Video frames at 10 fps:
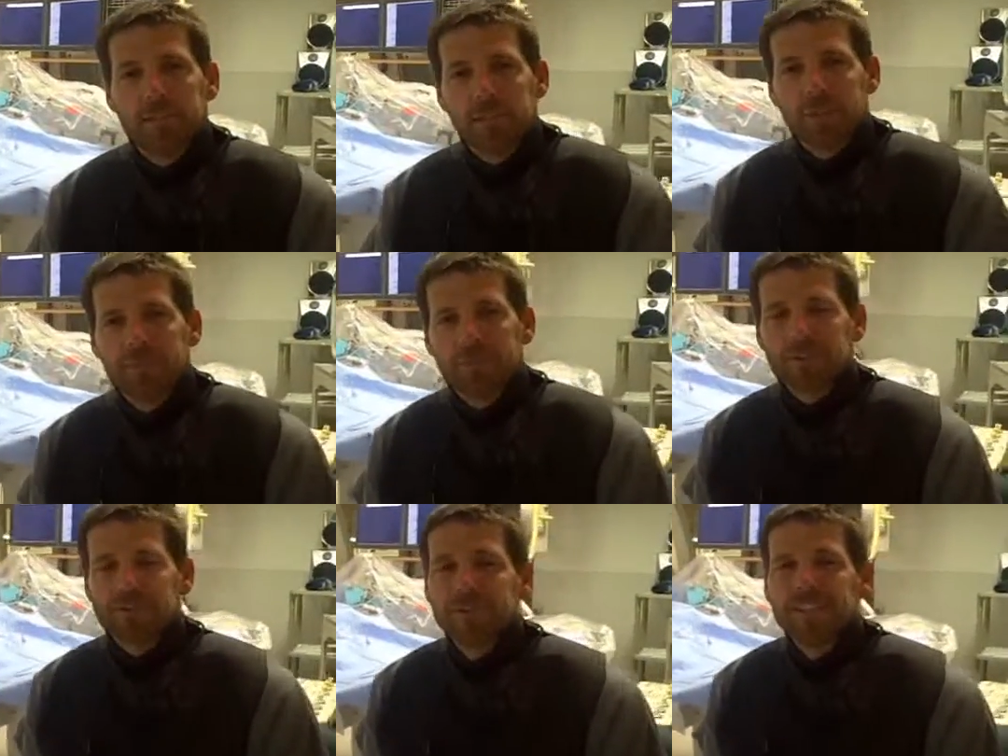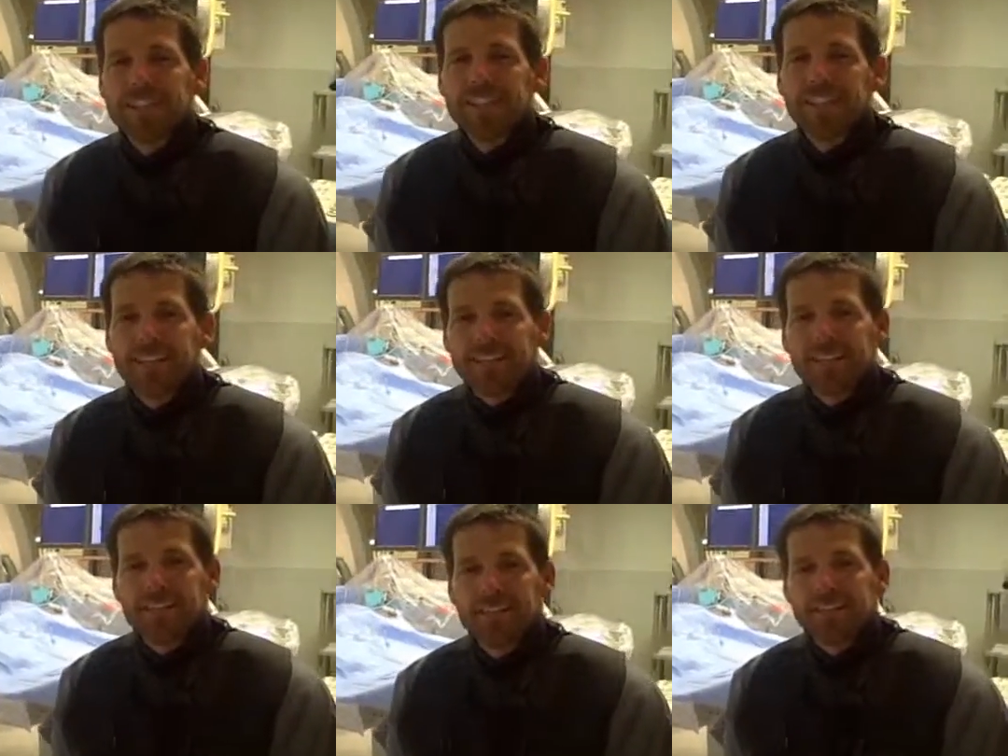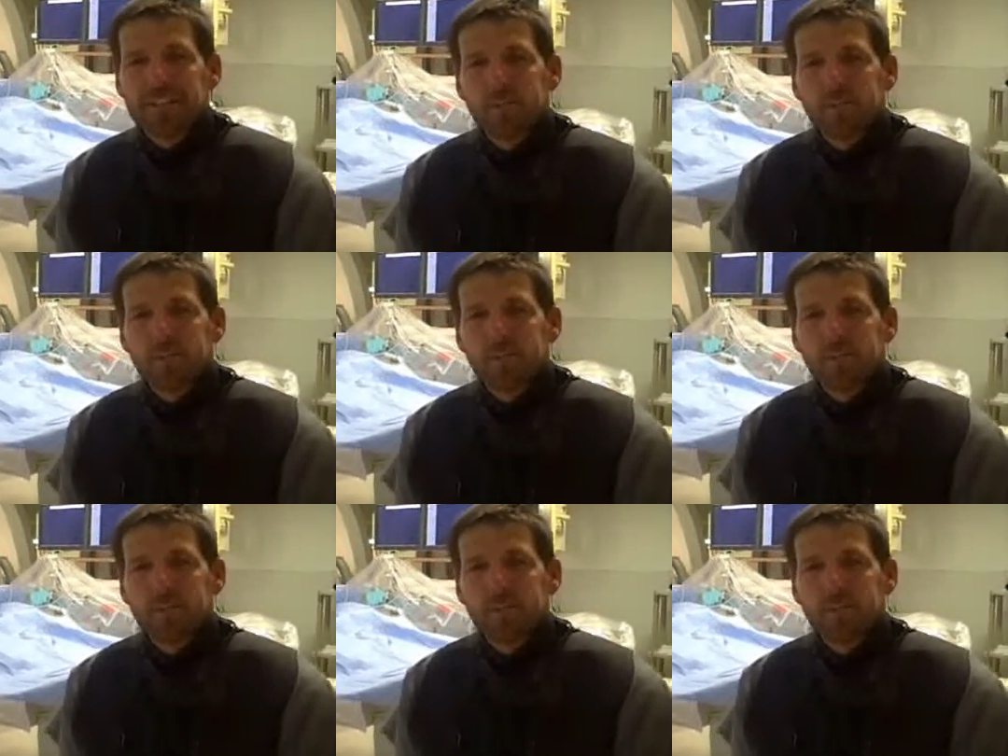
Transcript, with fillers: that blood vessel and, uh,